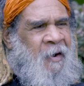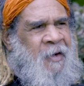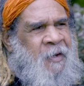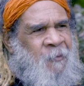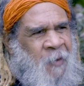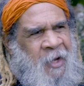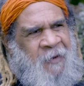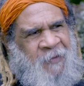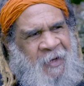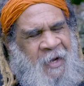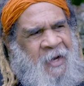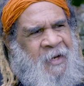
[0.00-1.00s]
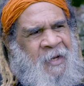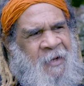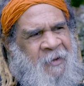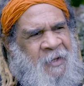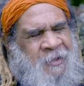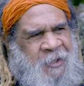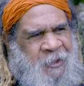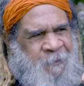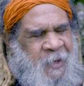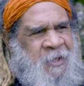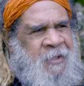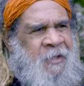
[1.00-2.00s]
I get one of a lady, she's a
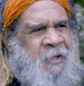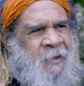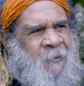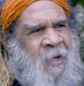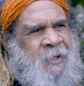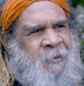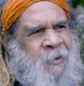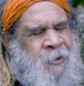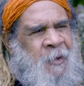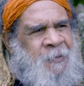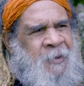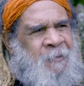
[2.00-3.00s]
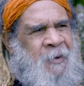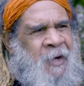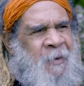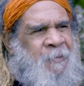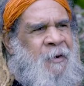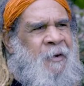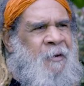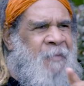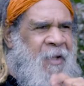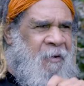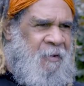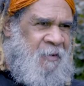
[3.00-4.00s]
pensioner that went to a shop to buy a bottle of
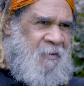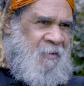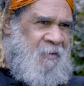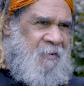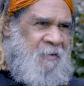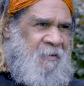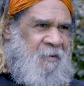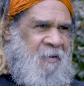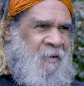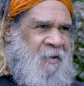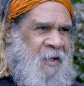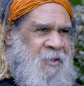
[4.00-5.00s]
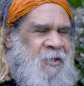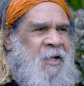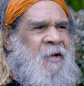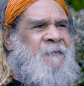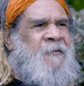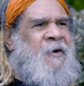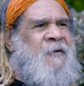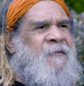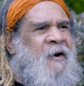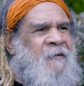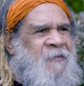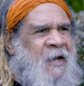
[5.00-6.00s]
milk, and she got fined
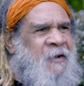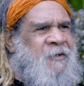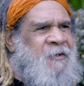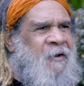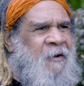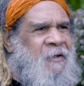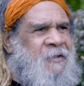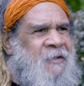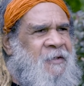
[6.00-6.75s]
$5,000.